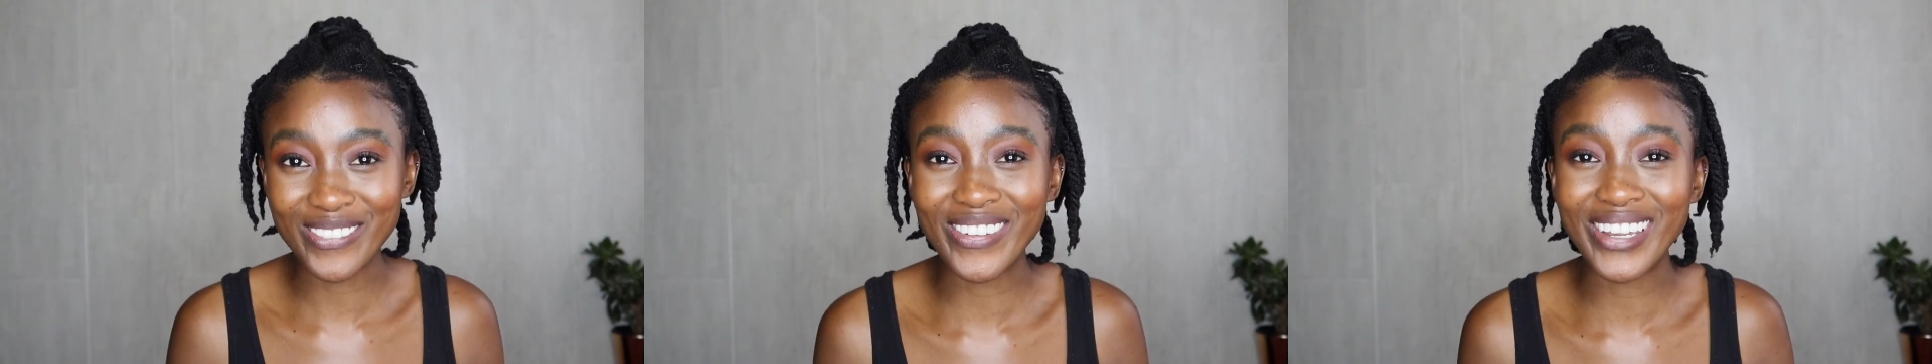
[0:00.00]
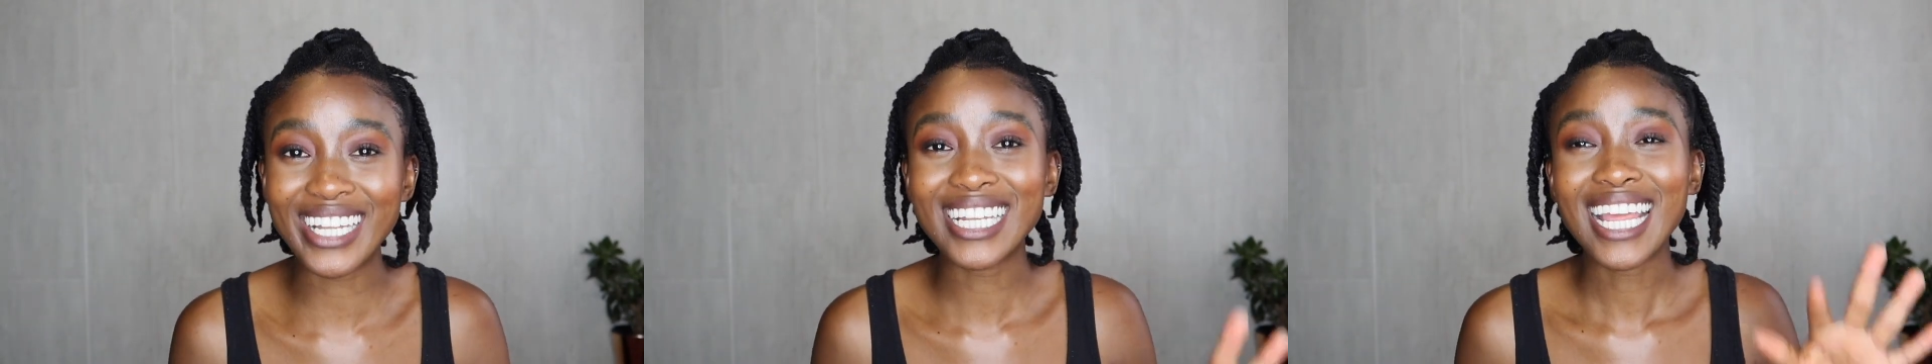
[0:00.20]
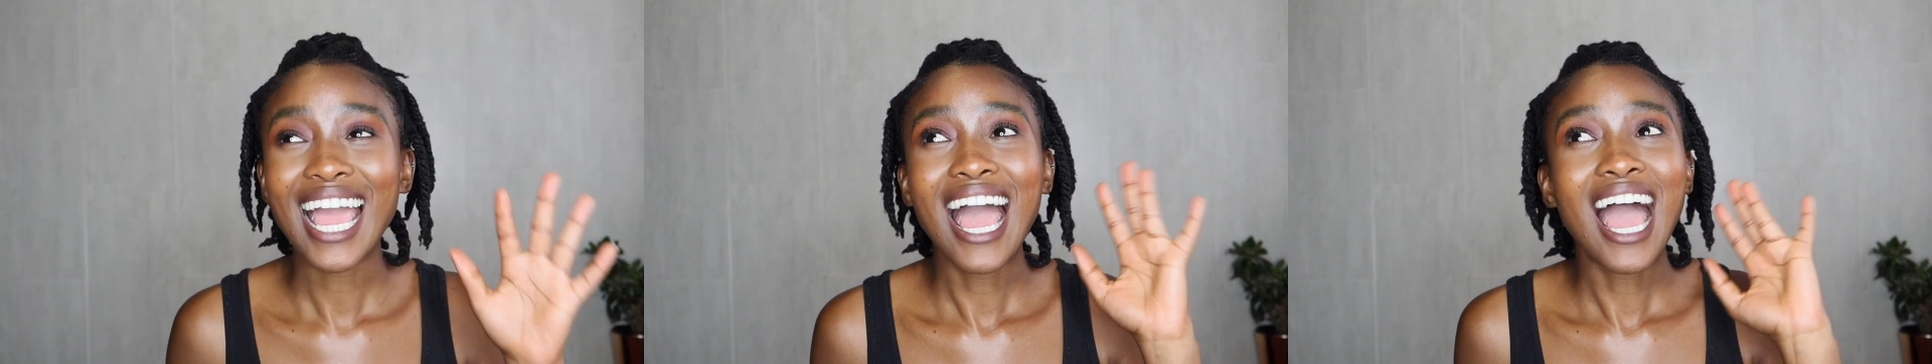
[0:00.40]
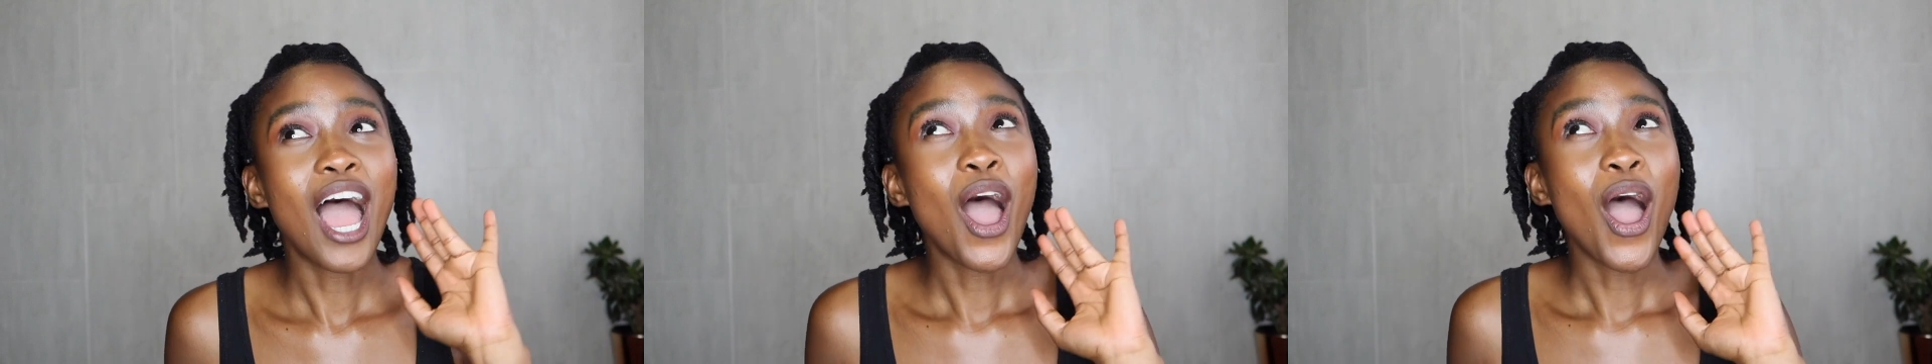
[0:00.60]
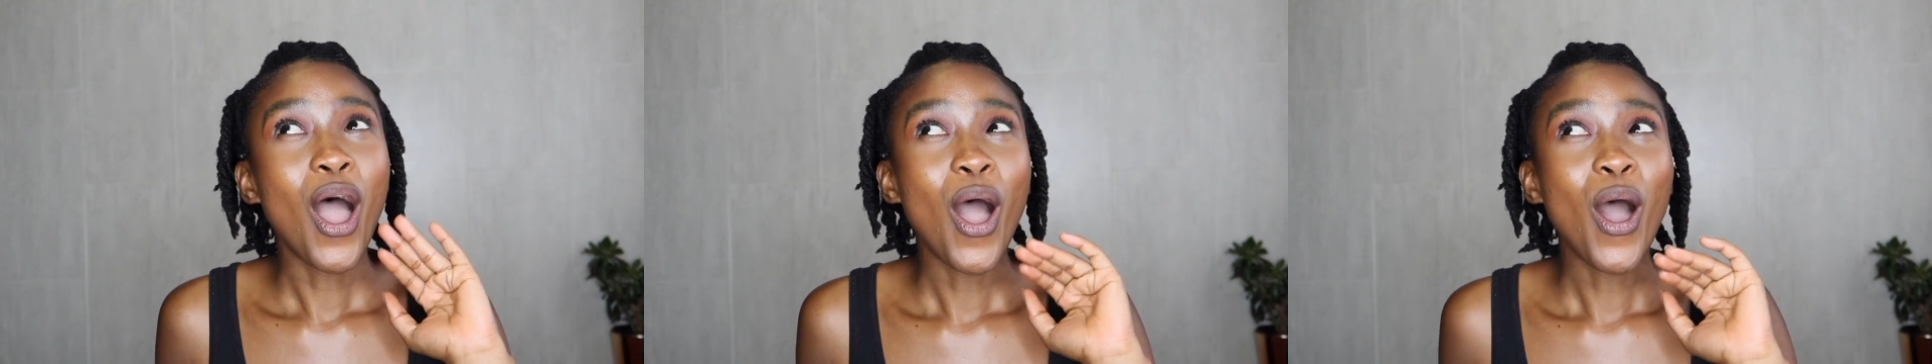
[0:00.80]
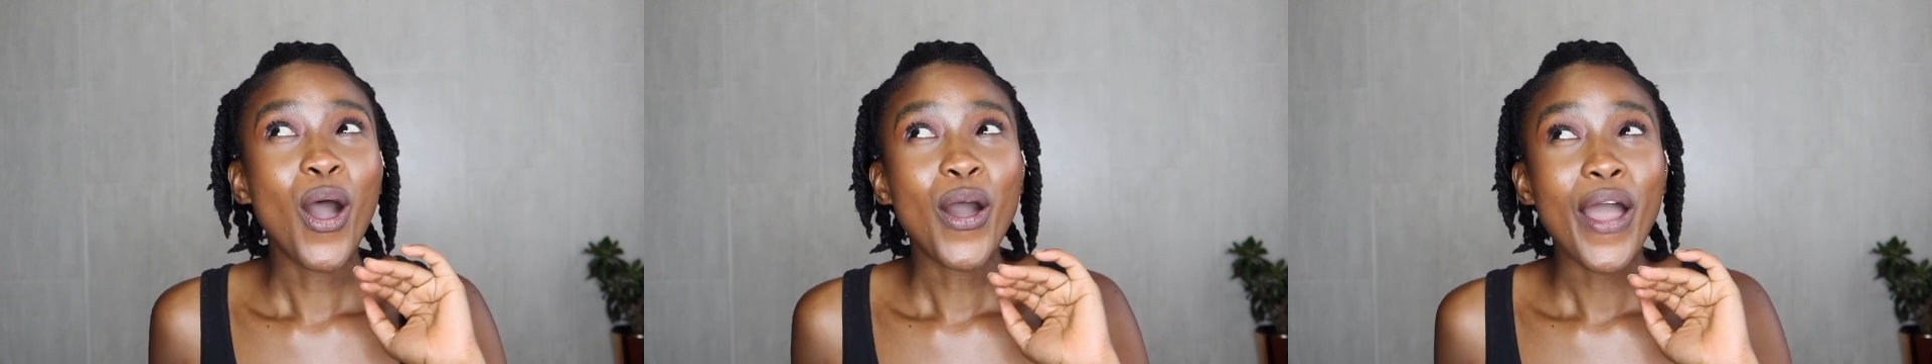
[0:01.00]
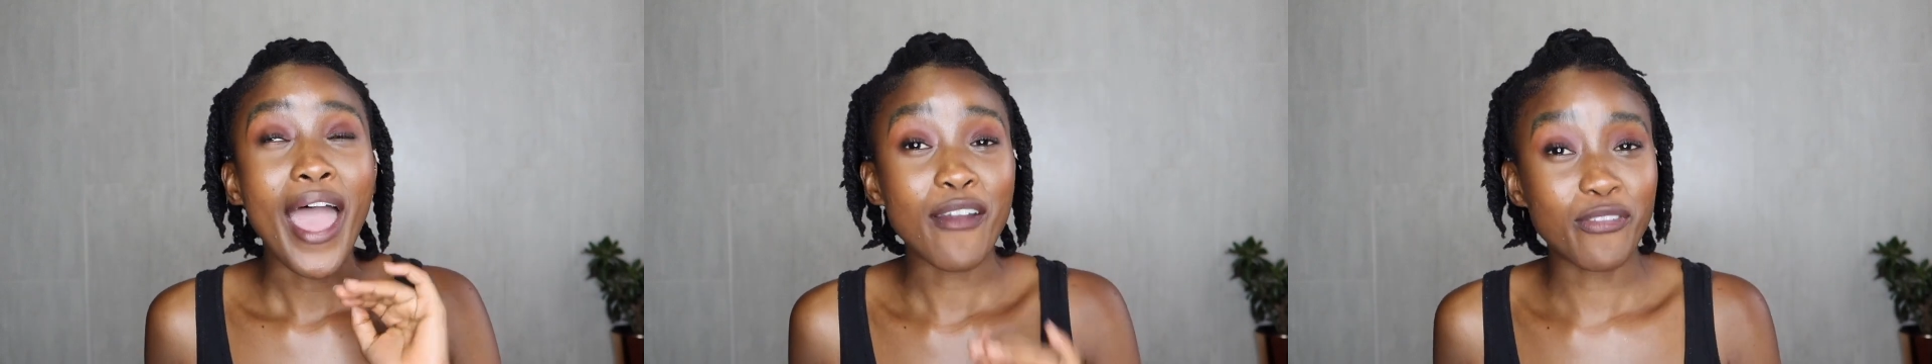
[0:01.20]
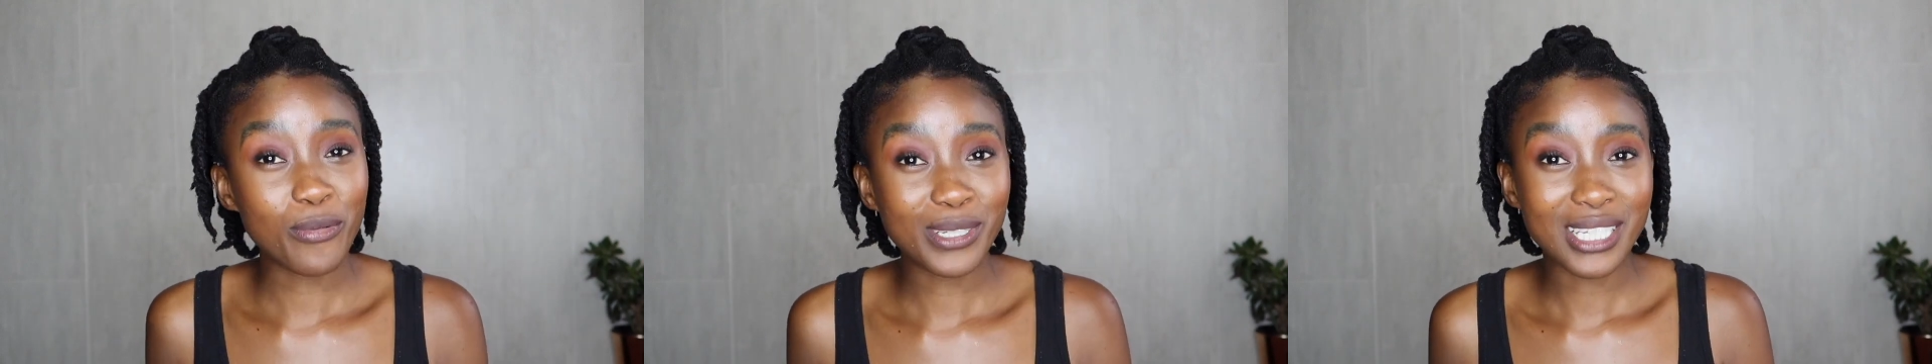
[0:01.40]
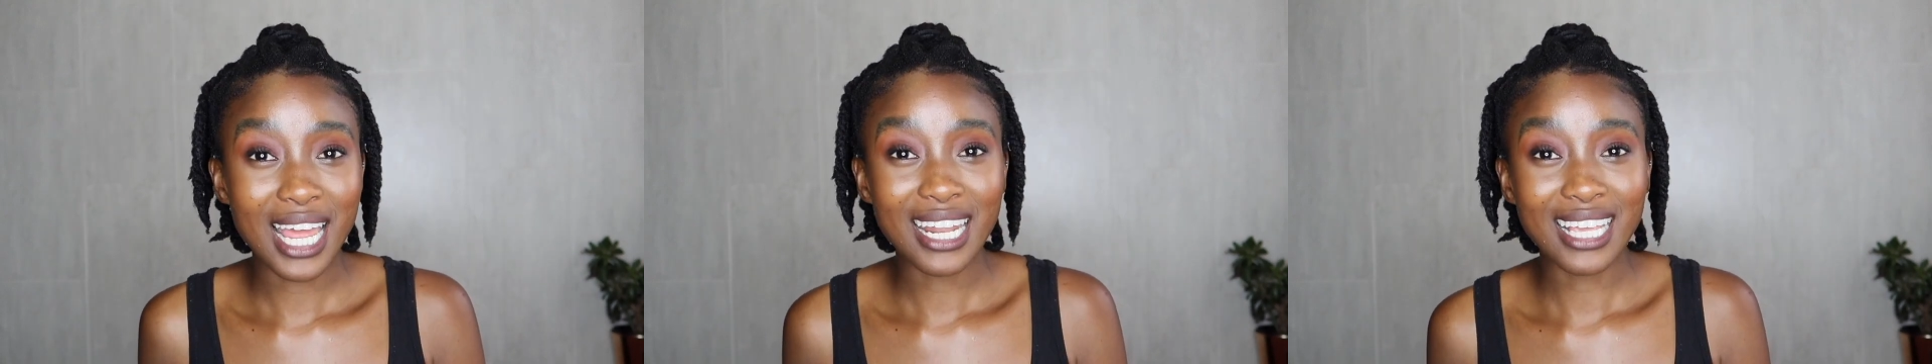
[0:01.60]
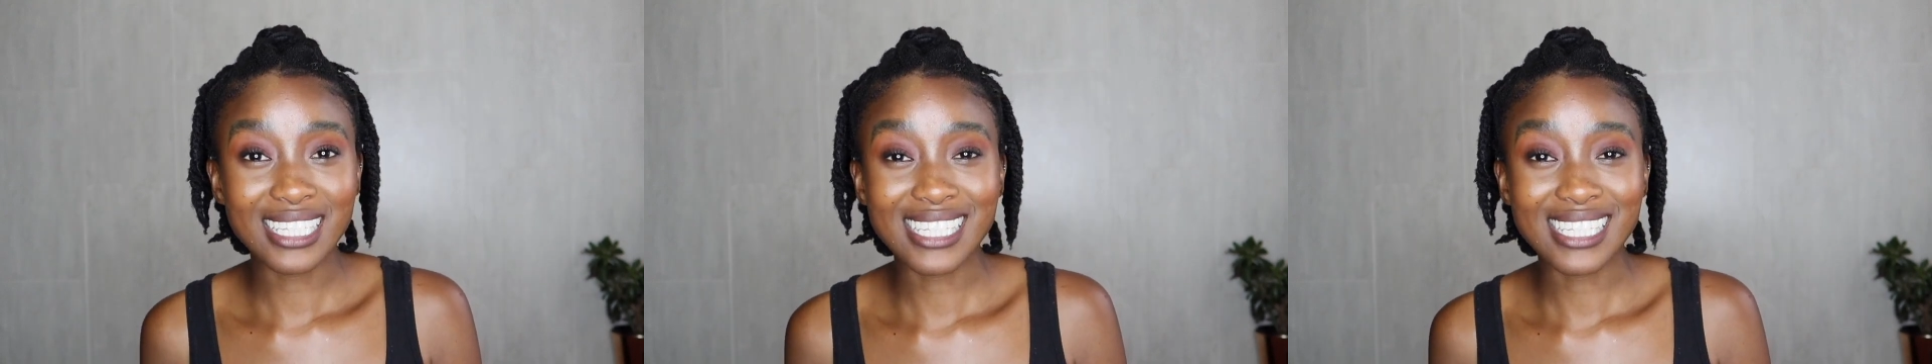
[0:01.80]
it, Afrobotanics